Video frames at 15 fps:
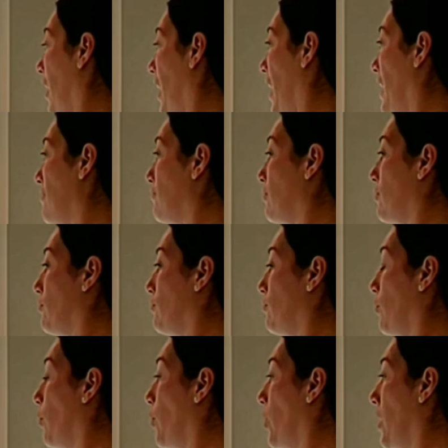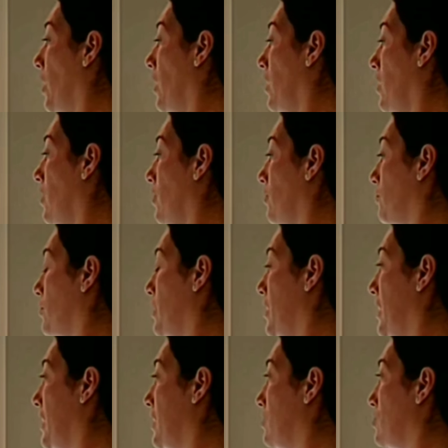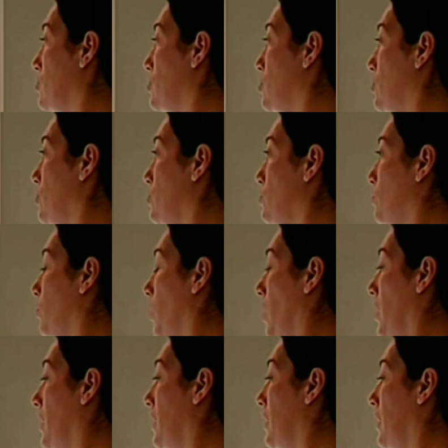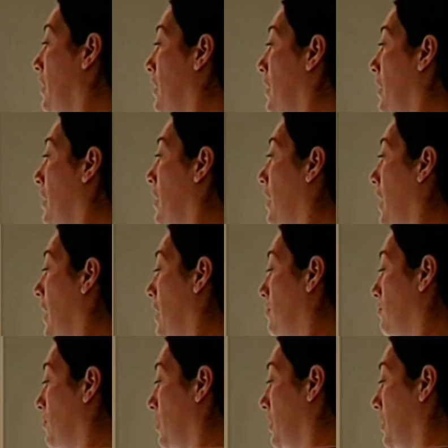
five, four, three, two, one, and